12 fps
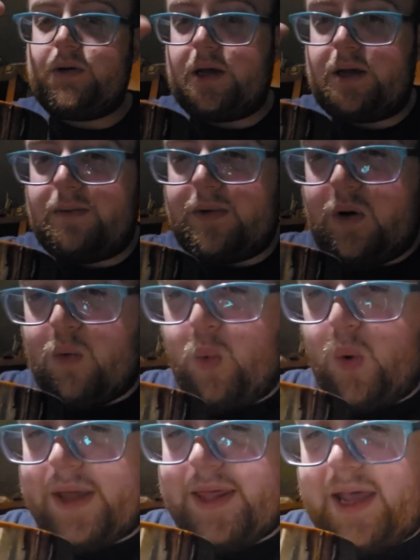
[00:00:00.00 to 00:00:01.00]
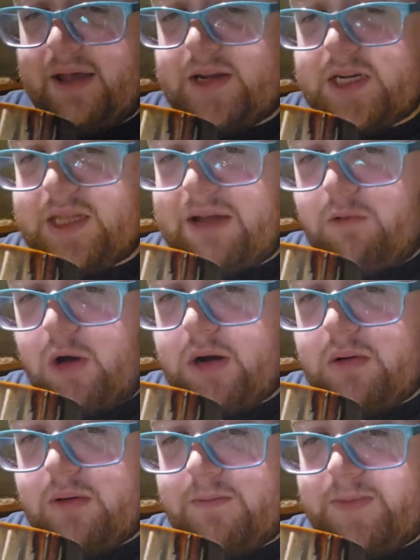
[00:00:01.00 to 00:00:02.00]
So yeah, why the hell doesn't
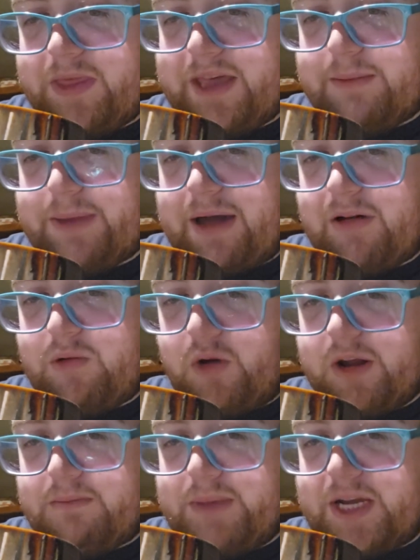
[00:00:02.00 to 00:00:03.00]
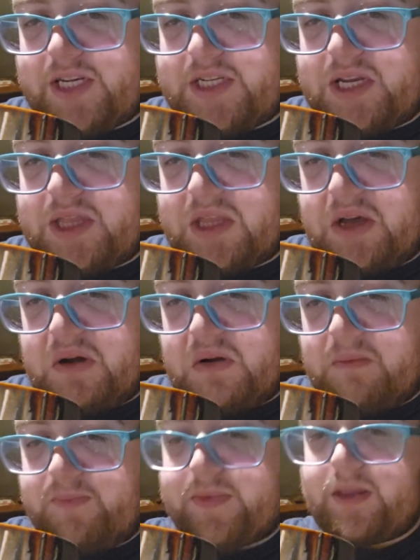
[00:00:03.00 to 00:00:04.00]
that powder want to mix in
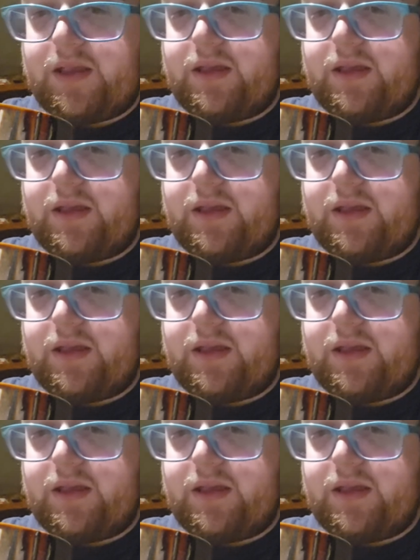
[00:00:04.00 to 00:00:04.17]
though?